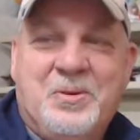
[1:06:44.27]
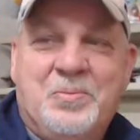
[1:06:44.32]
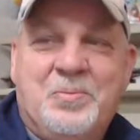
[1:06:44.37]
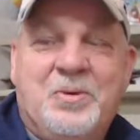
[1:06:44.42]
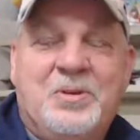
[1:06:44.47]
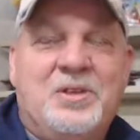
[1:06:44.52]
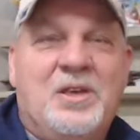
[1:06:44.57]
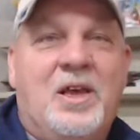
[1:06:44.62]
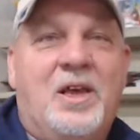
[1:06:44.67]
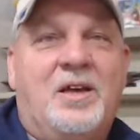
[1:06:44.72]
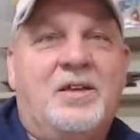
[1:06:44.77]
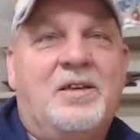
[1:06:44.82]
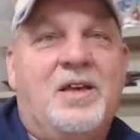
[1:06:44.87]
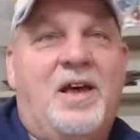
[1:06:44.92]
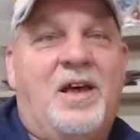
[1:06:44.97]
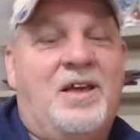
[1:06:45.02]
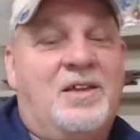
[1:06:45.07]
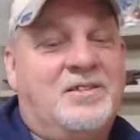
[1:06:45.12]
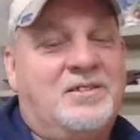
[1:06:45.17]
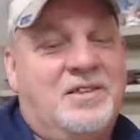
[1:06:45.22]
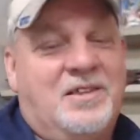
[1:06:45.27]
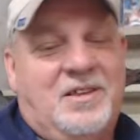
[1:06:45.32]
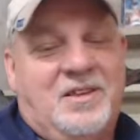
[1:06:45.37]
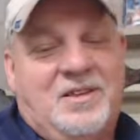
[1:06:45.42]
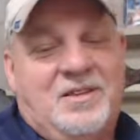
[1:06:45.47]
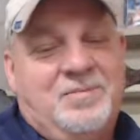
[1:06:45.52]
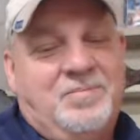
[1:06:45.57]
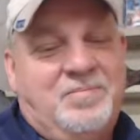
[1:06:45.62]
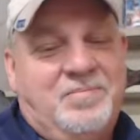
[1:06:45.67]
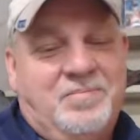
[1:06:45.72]
But yeah, guys,
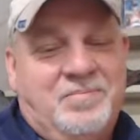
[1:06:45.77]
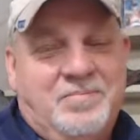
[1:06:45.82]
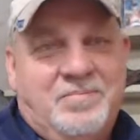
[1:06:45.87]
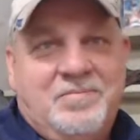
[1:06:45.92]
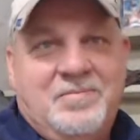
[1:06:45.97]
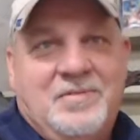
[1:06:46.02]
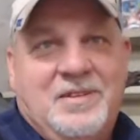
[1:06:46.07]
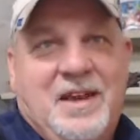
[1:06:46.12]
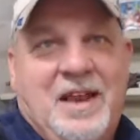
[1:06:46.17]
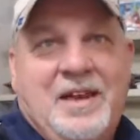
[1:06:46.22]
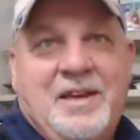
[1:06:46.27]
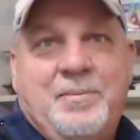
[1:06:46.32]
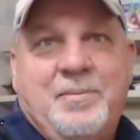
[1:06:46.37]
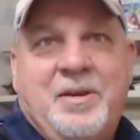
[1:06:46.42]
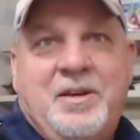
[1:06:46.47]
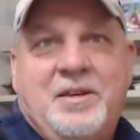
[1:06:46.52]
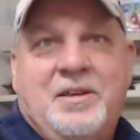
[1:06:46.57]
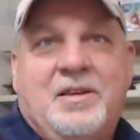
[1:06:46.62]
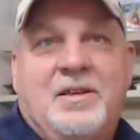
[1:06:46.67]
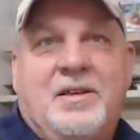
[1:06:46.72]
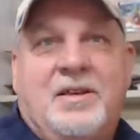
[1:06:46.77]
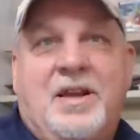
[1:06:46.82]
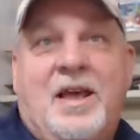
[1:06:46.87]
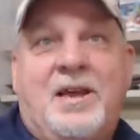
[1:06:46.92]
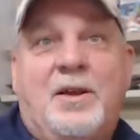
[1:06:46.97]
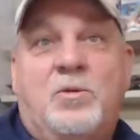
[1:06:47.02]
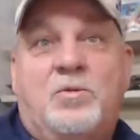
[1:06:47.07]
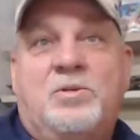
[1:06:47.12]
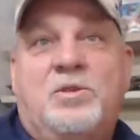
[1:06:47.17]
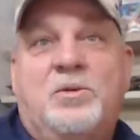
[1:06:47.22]
and I didn't mean to, and
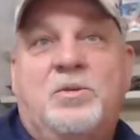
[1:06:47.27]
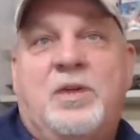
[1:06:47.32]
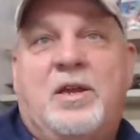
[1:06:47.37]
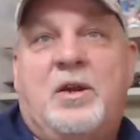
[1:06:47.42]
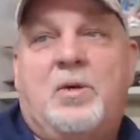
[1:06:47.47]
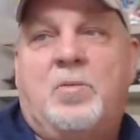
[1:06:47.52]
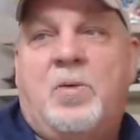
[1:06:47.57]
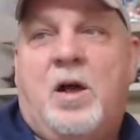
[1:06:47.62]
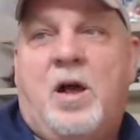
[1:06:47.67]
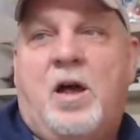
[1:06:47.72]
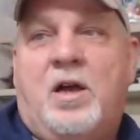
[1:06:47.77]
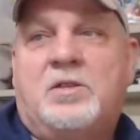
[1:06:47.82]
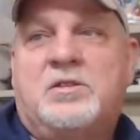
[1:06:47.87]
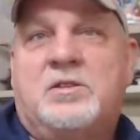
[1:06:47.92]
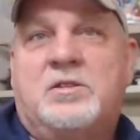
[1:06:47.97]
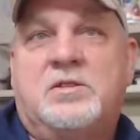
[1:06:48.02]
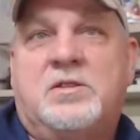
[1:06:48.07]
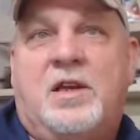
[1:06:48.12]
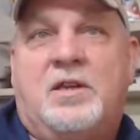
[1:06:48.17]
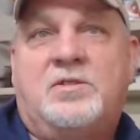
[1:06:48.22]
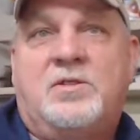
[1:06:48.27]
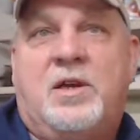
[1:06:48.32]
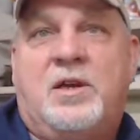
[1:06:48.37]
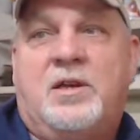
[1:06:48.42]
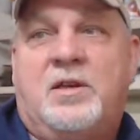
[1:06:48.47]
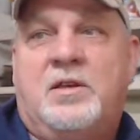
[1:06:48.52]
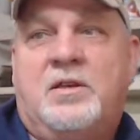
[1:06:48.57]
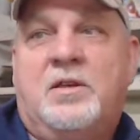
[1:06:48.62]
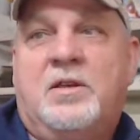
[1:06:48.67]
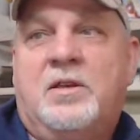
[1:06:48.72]
I don't do that on my auctions. I try
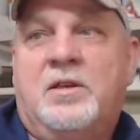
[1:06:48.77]
to.